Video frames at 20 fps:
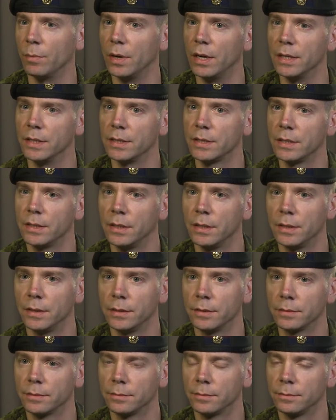was.
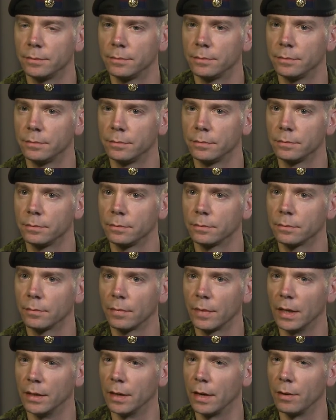
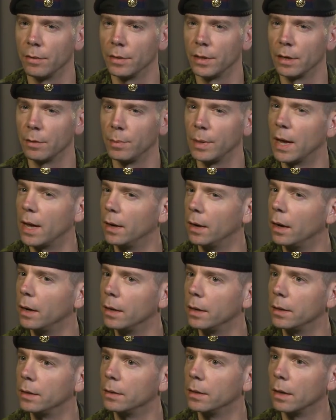And I don't think we had
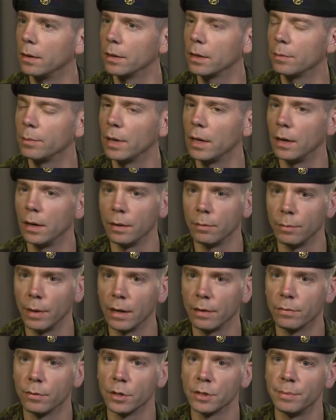any
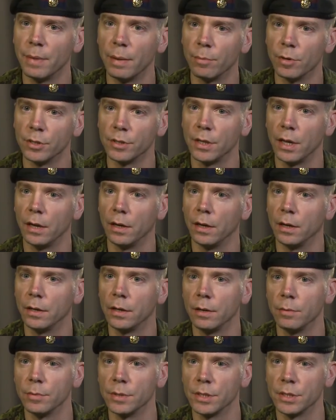Rake Force members in
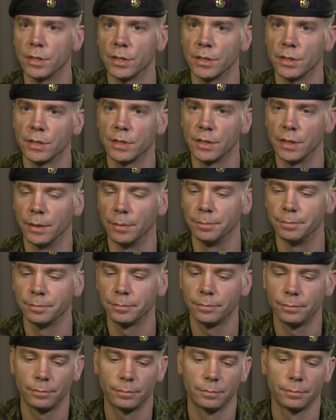it. It was just
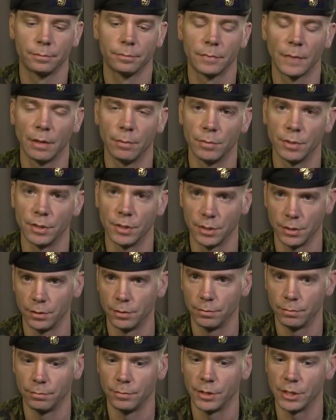
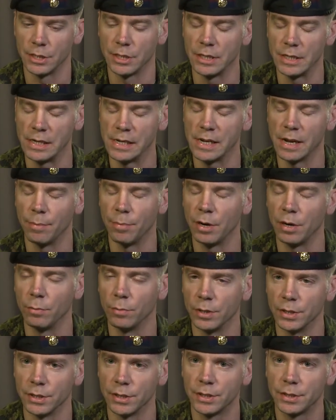D Company
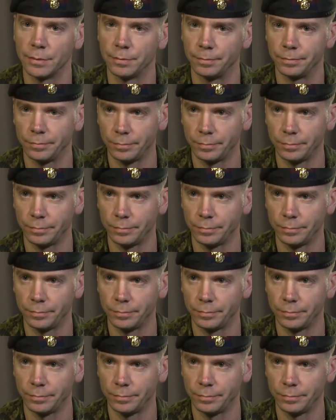was